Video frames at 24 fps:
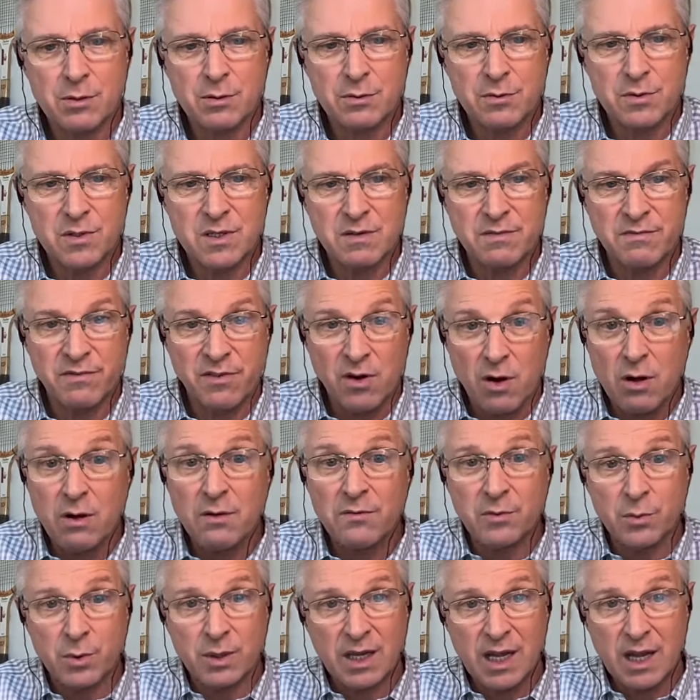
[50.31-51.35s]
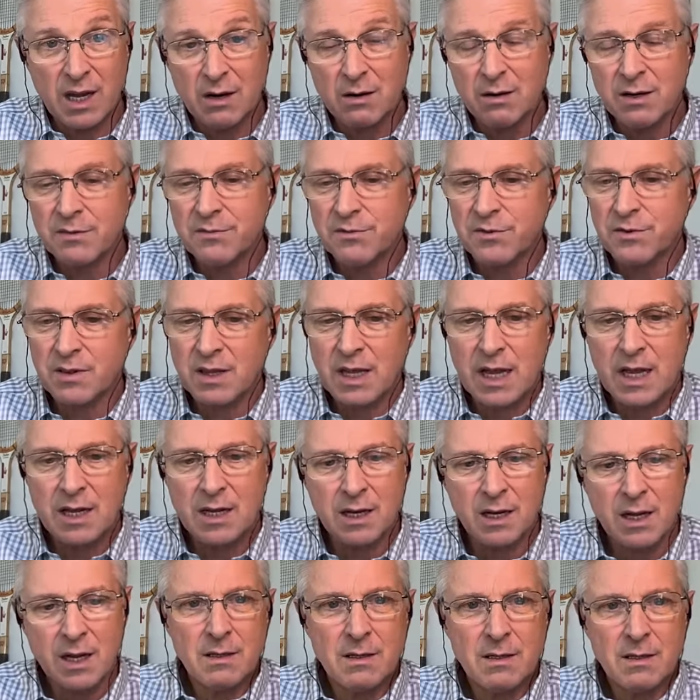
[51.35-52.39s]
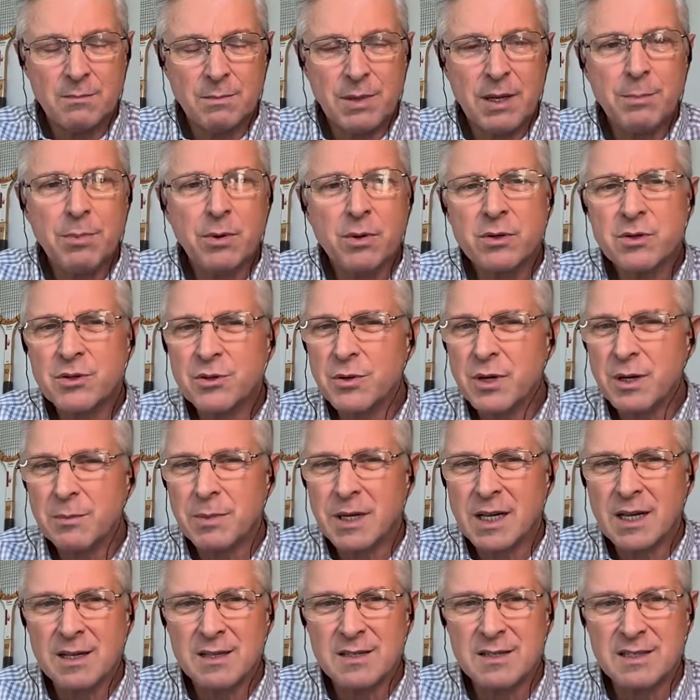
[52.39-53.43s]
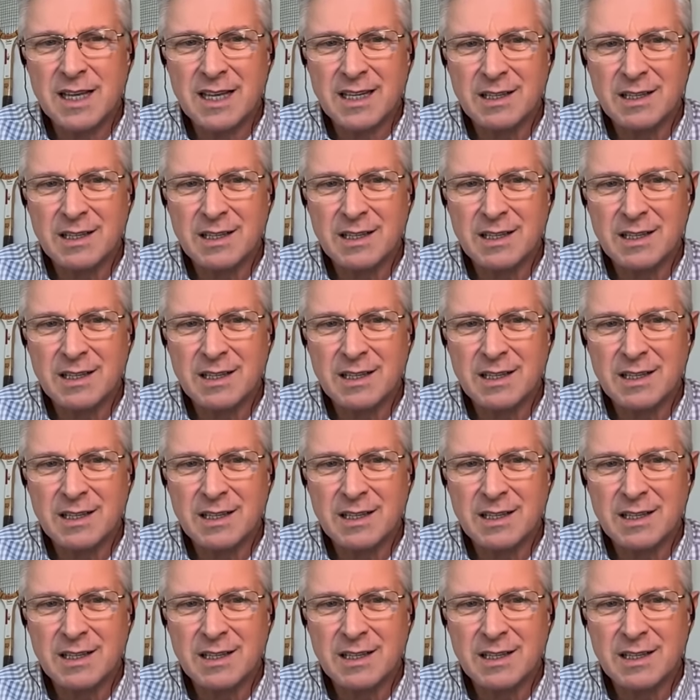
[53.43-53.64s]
who's involved with caring for them. People are doing it because they